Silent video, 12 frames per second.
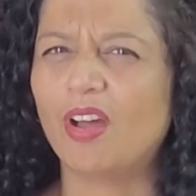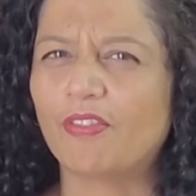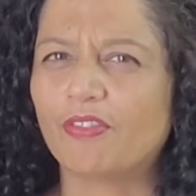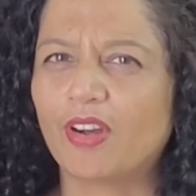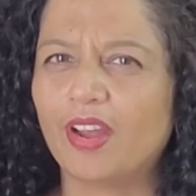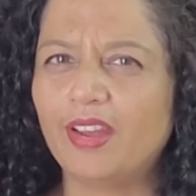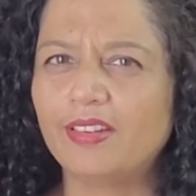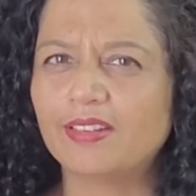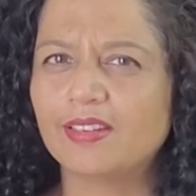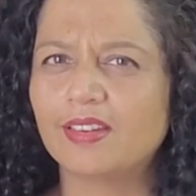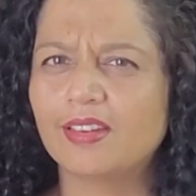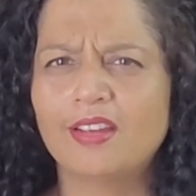off,
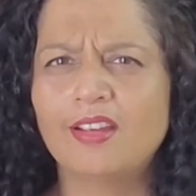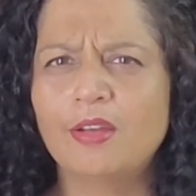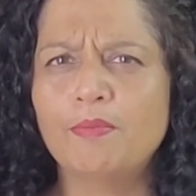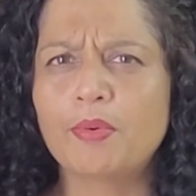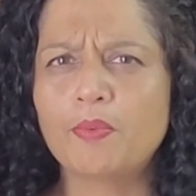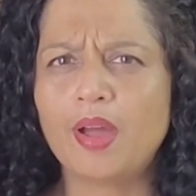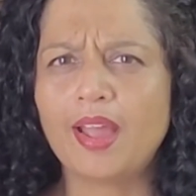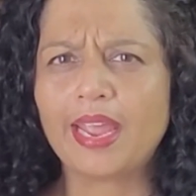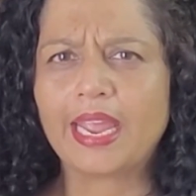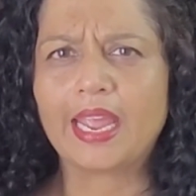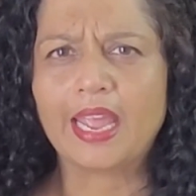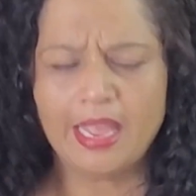right? But
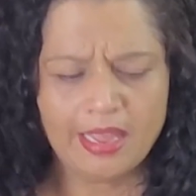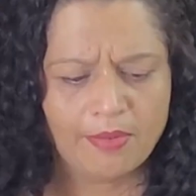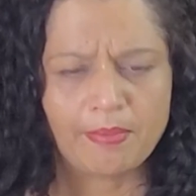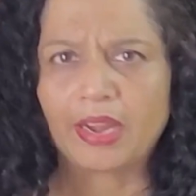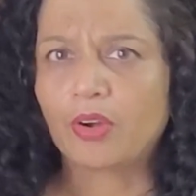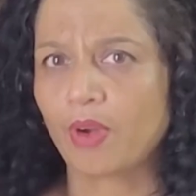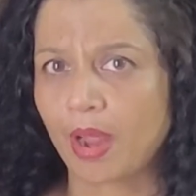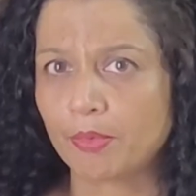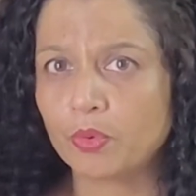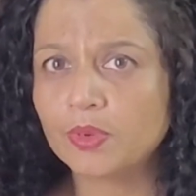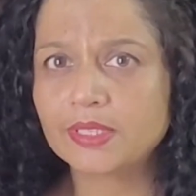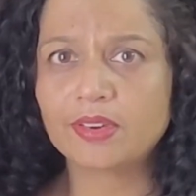why? My
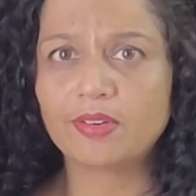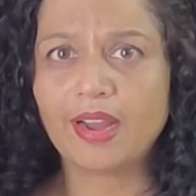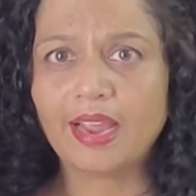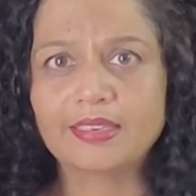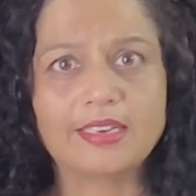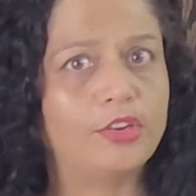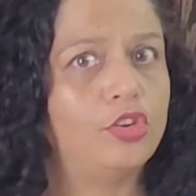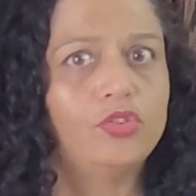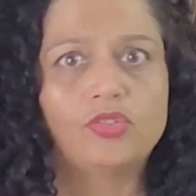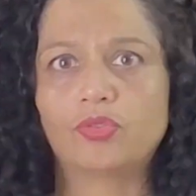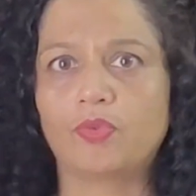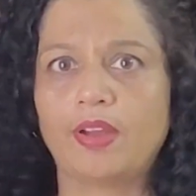grammar was correct. I
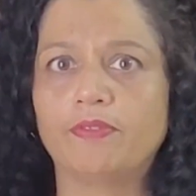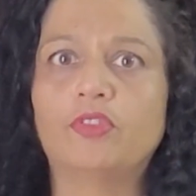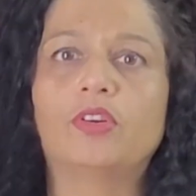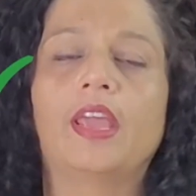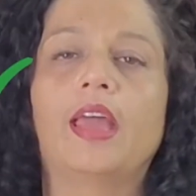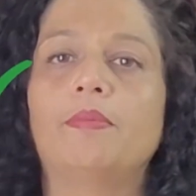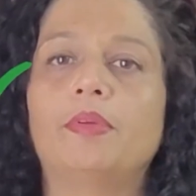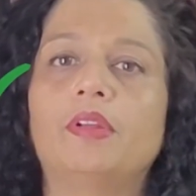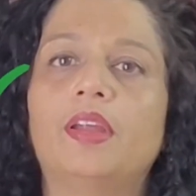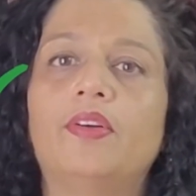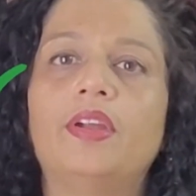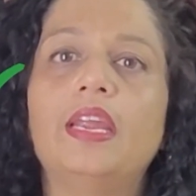used the right
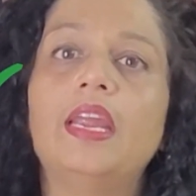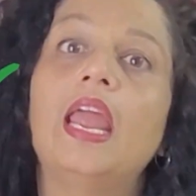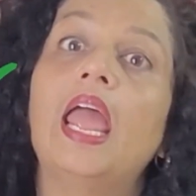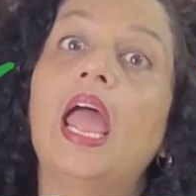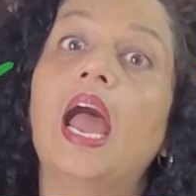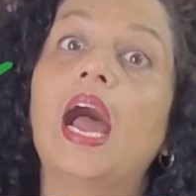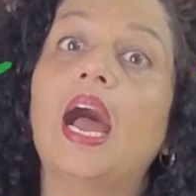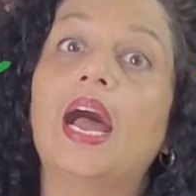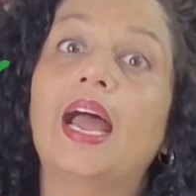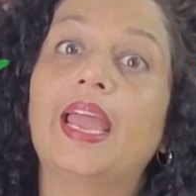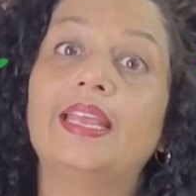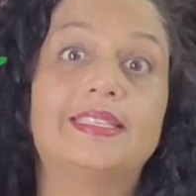vocabulary.
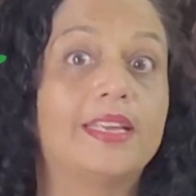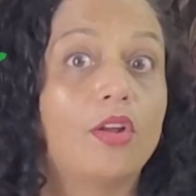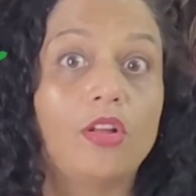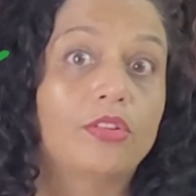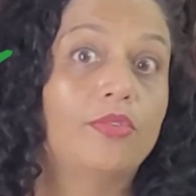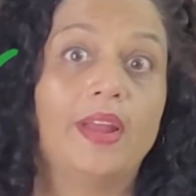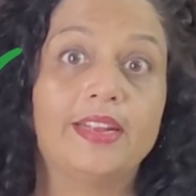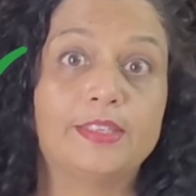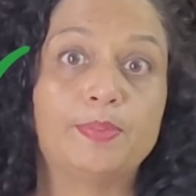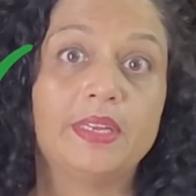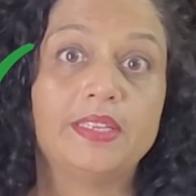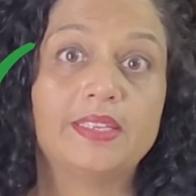I said all the right
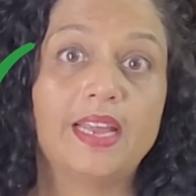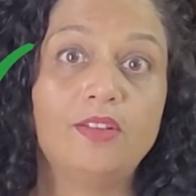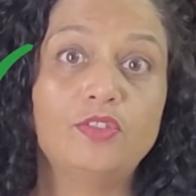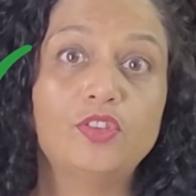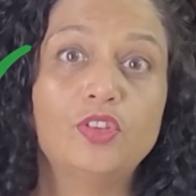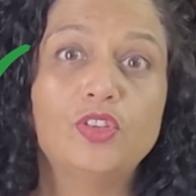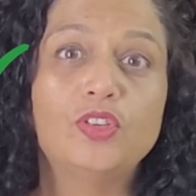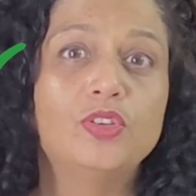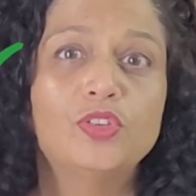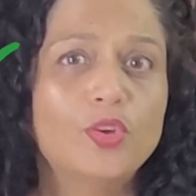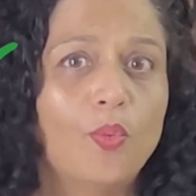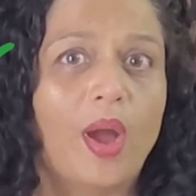speech sounds.
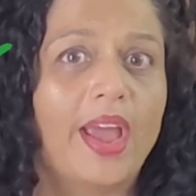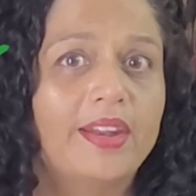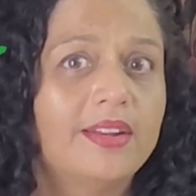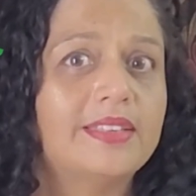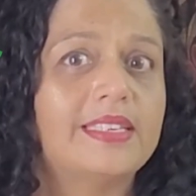So why did